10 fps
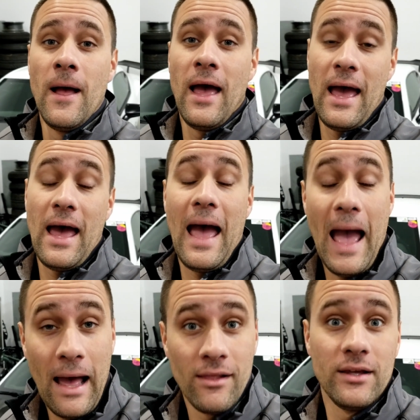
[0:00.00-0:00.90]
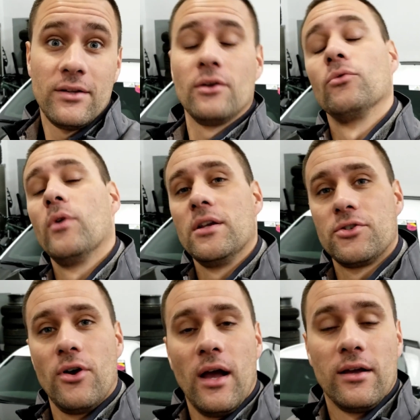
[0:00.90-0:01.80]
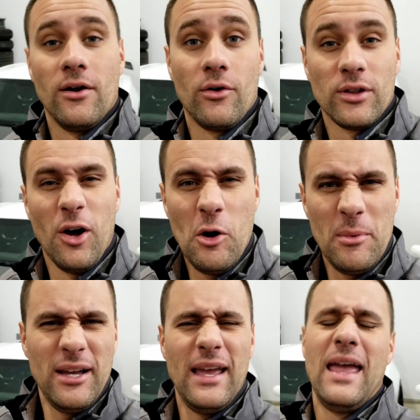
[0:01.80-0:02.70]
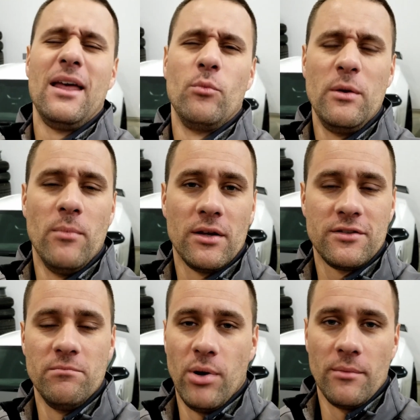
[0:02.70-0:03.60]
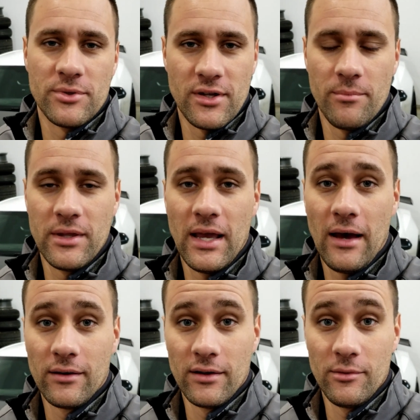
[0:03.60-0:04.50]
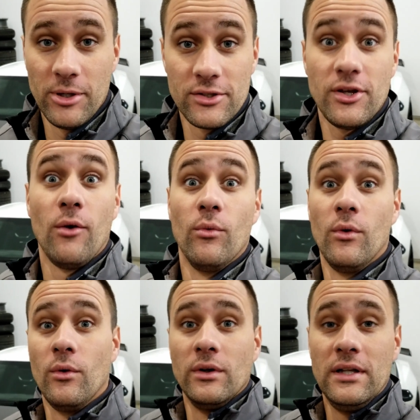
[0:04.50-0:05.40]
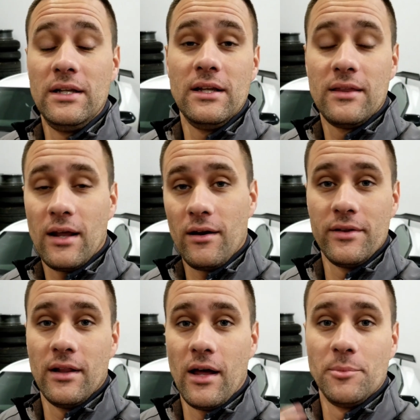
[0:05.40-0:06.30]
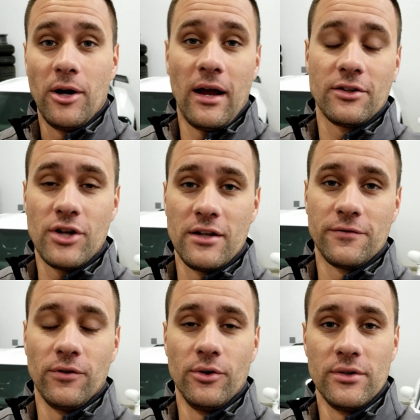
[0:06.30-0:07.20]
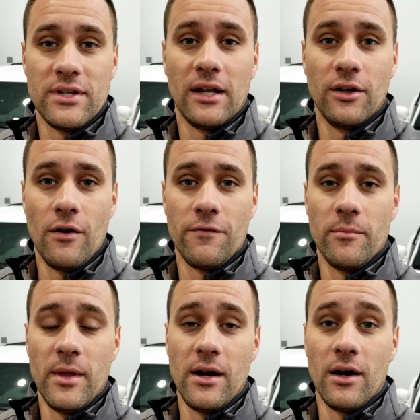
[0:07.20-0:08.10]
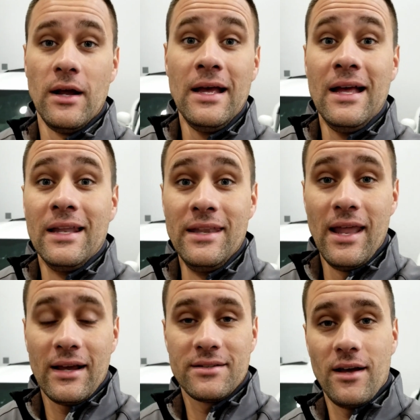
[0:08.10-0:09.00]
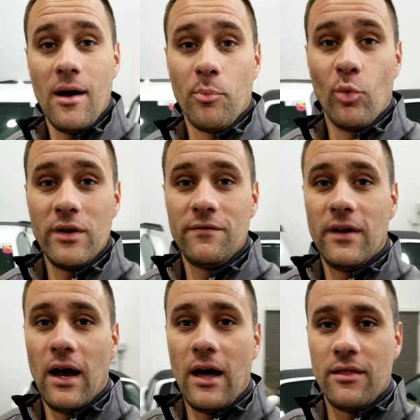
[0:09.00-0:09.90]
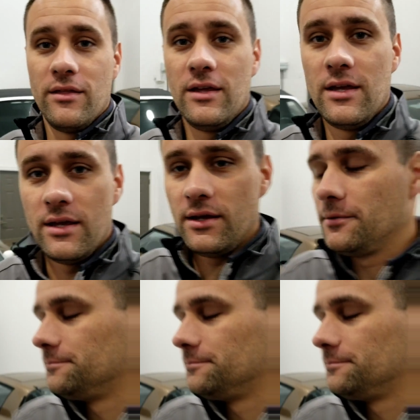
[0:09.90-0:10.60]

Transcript: at Hallett Racetrack in Oklahoma, and we must have bumped something out a little bit. So need to get that on the alignment rack, change fluids, and go from there. Next up, we've got the